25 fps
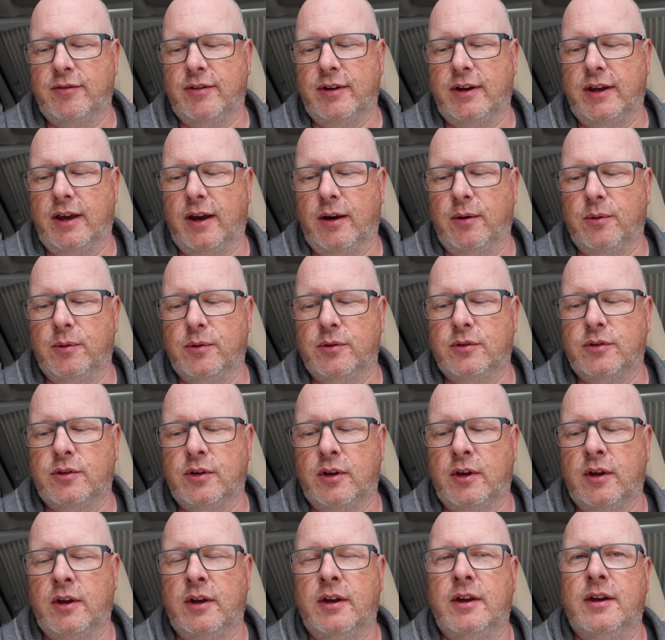videos,
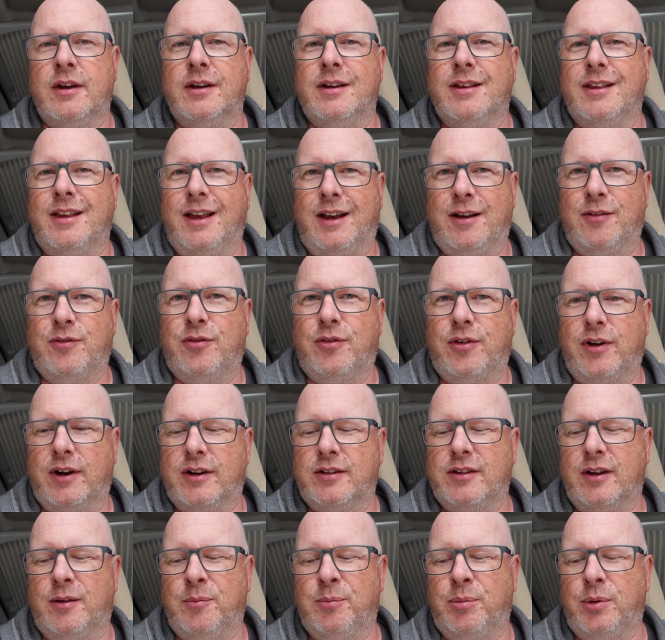like for
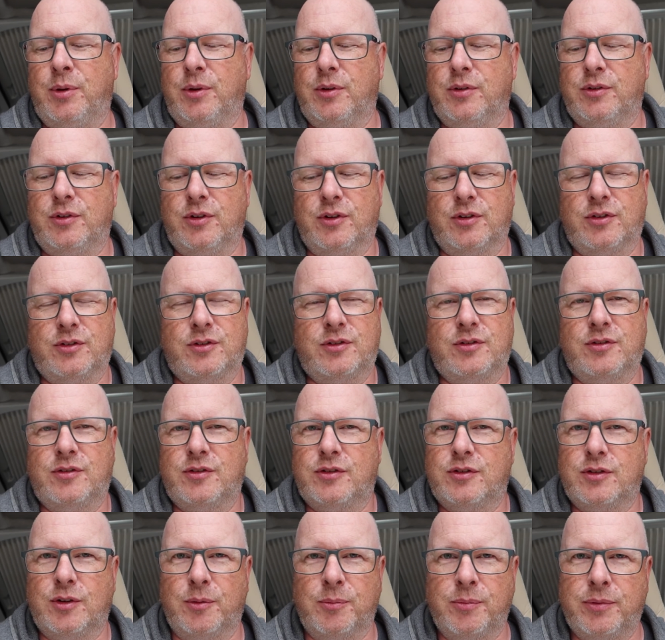example just
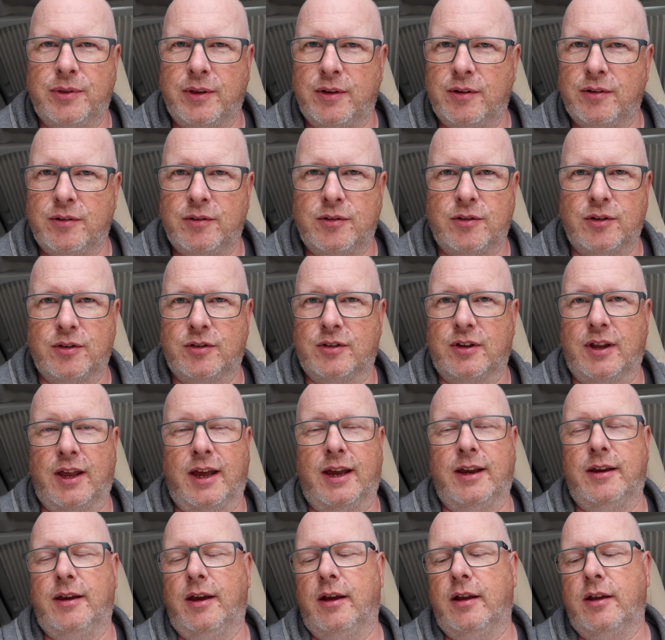
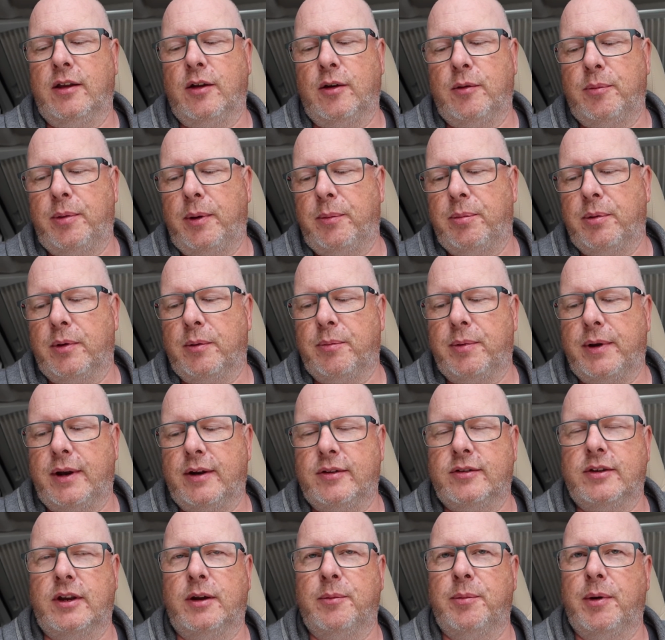like a lot of people have been
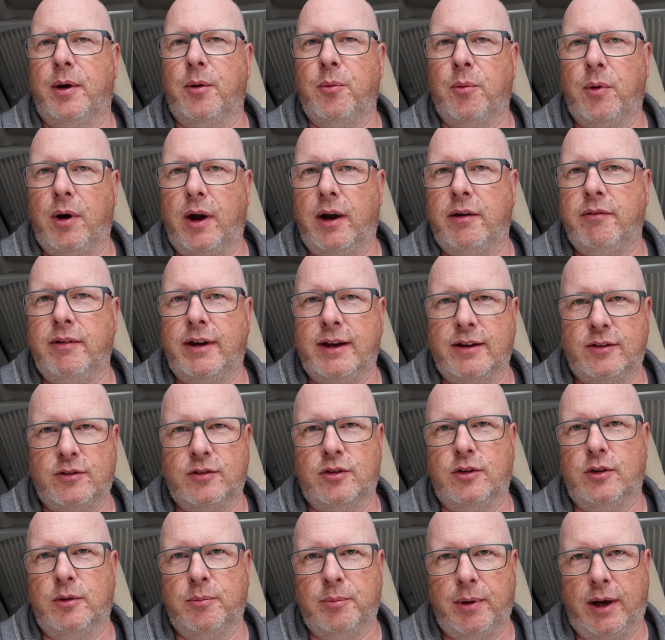asking about wiring
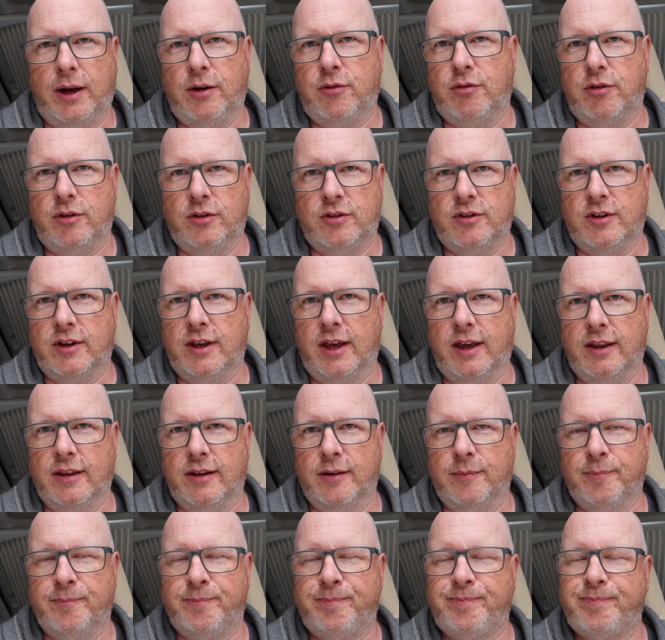two batteries
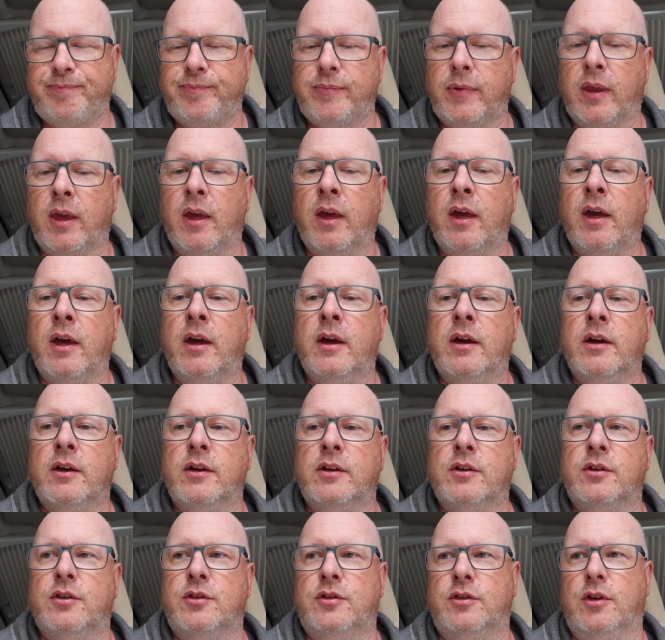together.
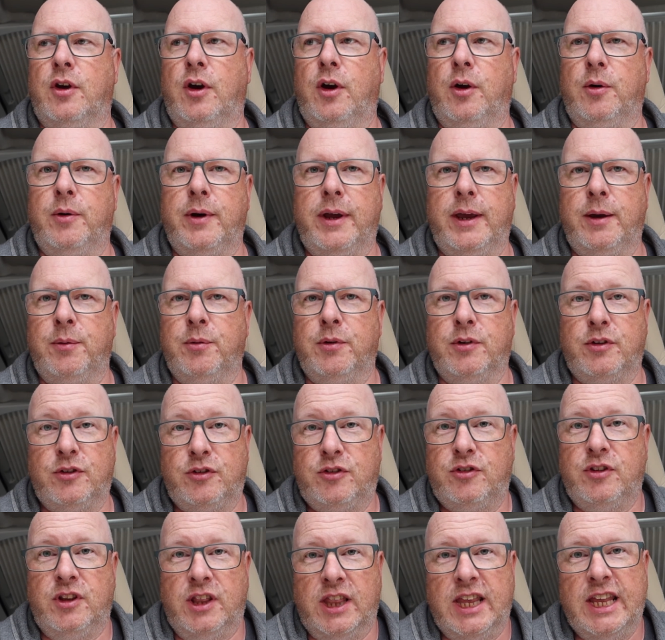So it would
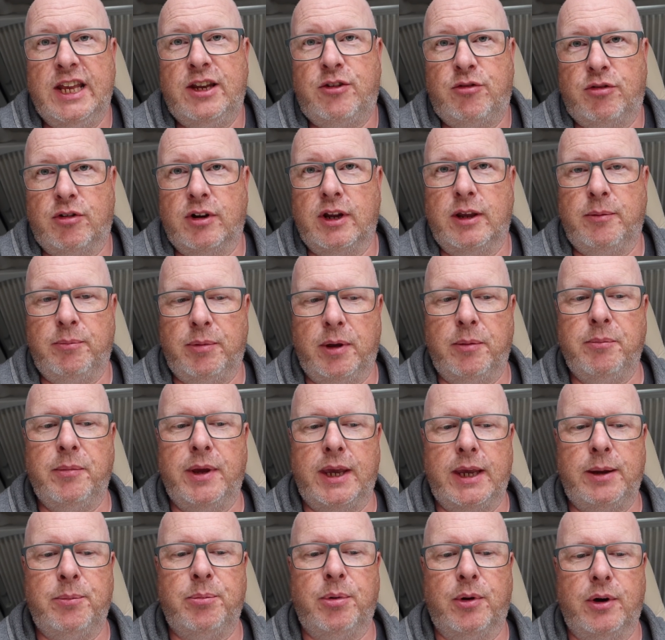literally be
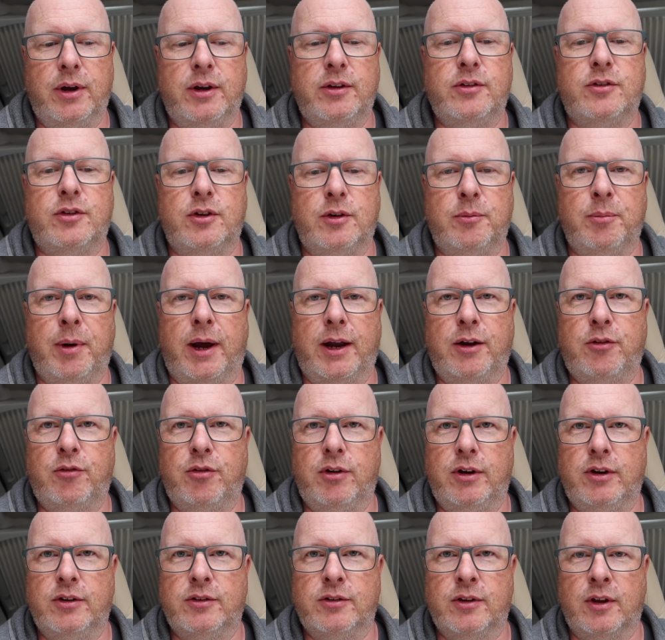me putting two
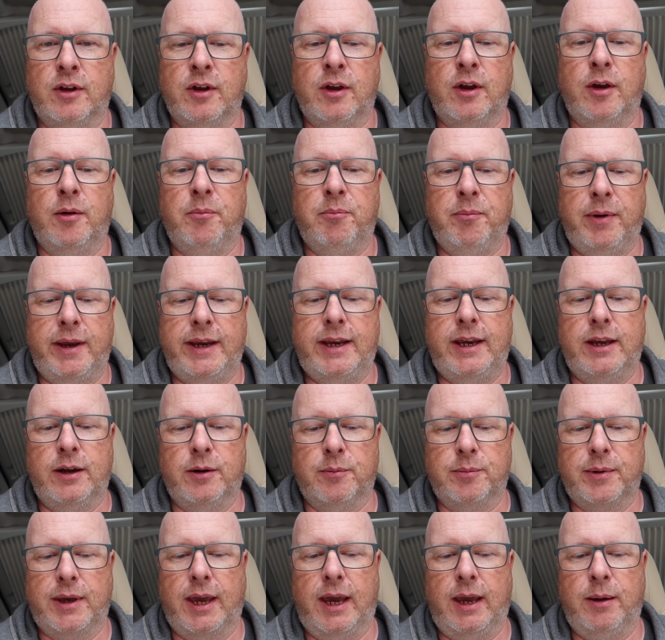batteries, making
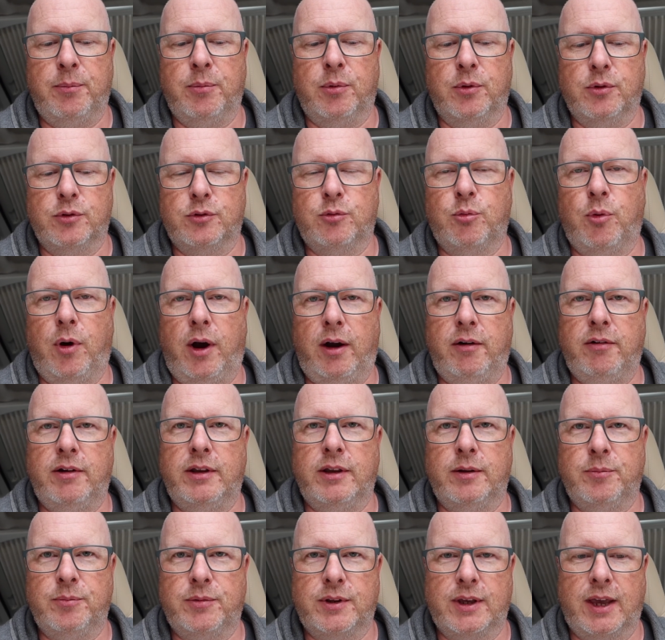up cables,
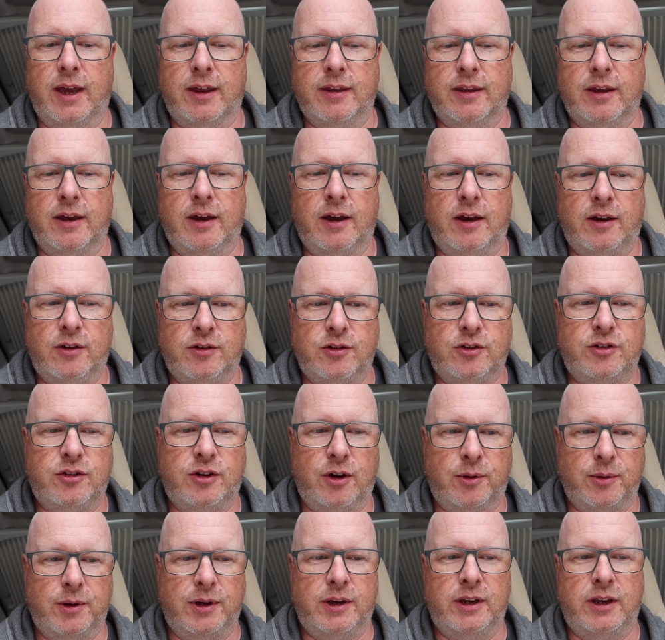wiring them together and
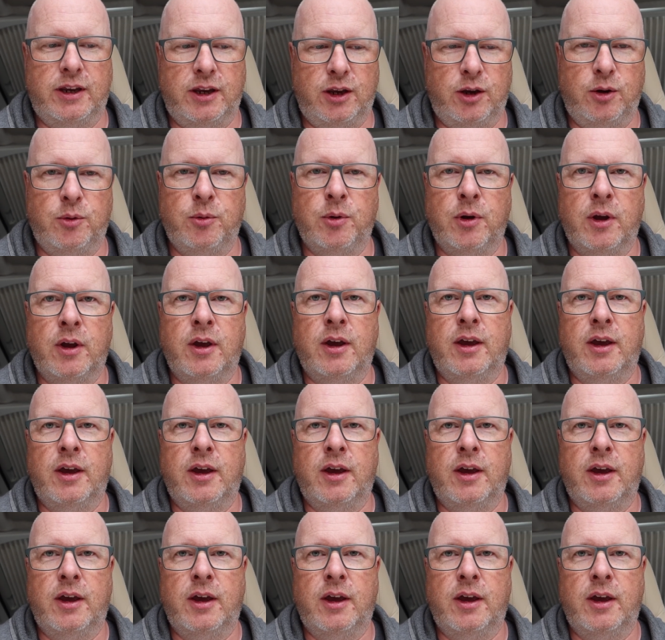showing you